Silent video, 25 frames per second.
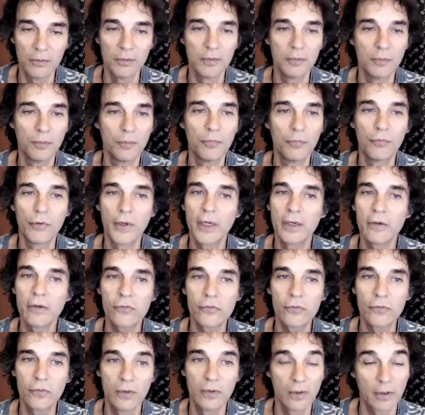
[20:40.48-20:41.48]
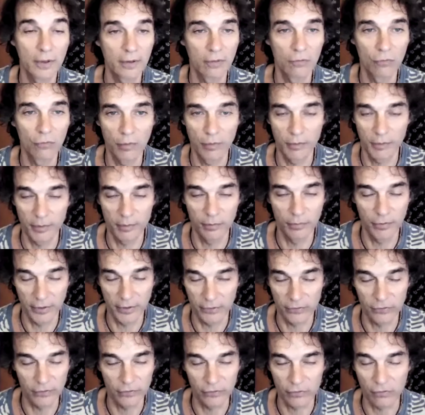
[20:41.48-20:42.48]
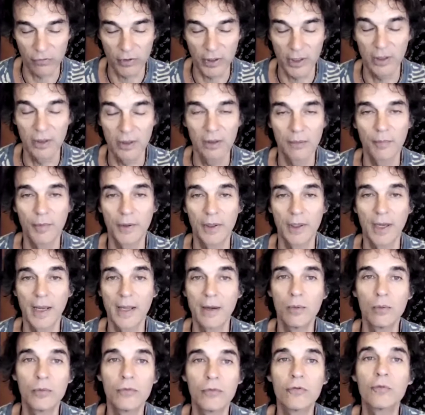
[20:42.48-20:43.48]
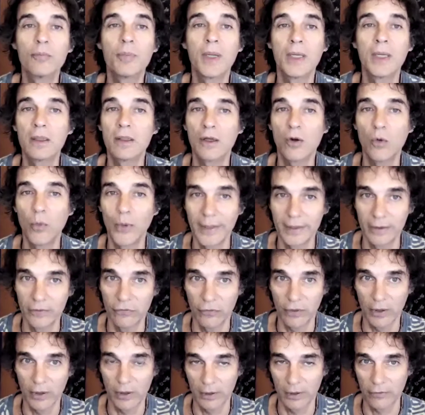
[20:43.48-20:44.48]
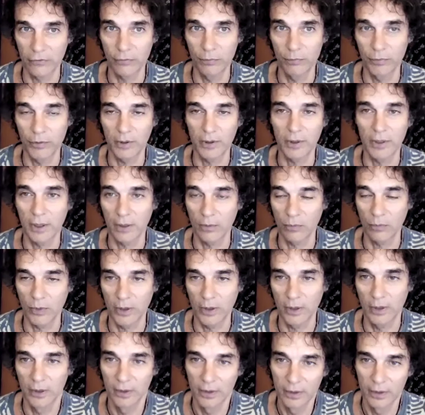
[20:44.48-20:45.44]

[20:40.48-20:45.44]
British, nothing wrong with British, it's great, but I don't speak the Queen's English, put it that way.